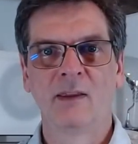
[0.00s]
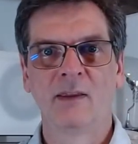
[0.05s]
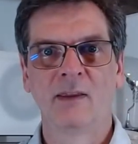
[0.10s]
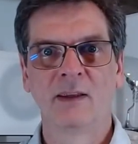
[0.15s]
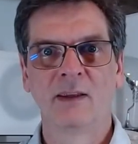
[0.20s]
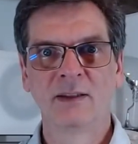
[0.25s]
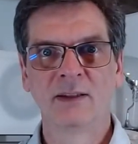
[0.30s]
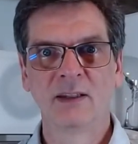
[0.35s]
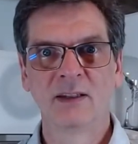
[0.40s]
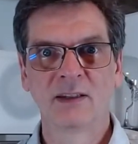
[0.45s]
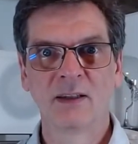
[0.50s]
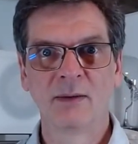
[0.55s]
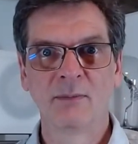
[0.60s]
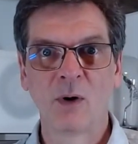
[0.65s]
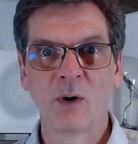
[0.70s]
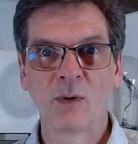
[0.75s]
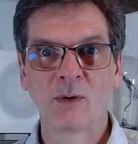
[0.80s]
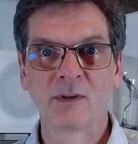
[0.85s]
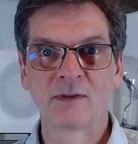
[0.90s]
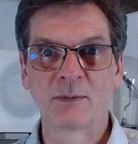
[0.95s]
This is the
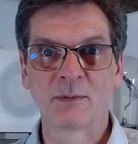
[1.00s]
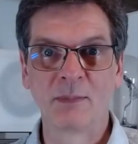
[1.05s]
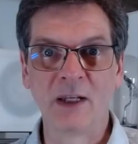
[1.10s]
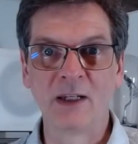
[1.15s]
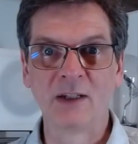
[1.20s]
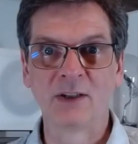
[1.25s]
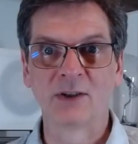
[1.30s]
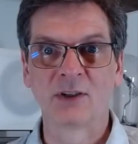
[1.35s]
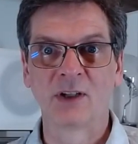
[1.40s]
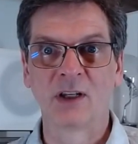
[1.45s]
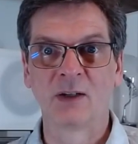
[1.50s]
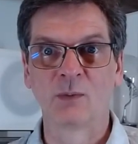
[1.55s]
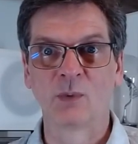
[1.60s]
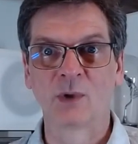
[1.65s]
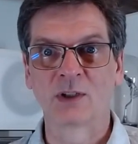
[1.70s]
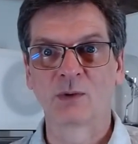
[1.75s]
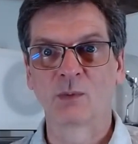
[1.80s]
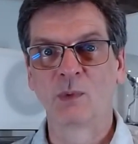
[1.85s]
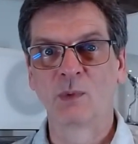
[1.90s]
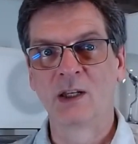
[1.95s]
mode of speech in
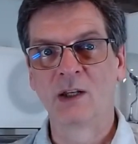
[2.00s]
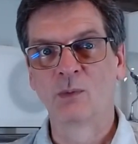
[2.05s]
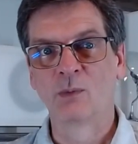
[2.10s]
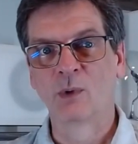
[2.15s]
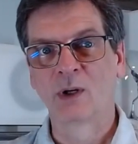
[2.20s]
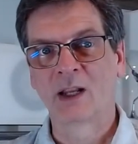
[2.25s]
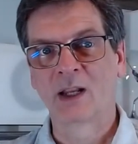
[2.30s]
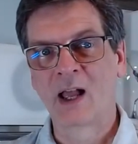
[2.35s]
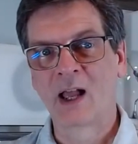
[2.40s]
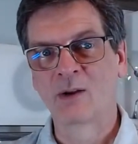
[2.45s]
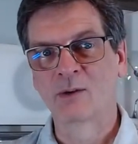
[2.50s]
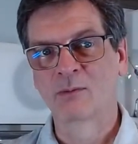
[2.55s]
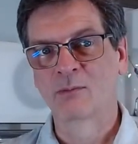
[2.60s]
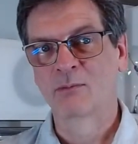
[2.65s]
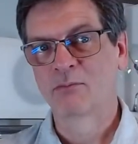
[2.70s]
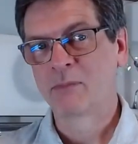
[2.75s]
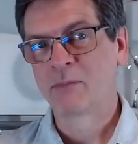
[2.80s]
which we recount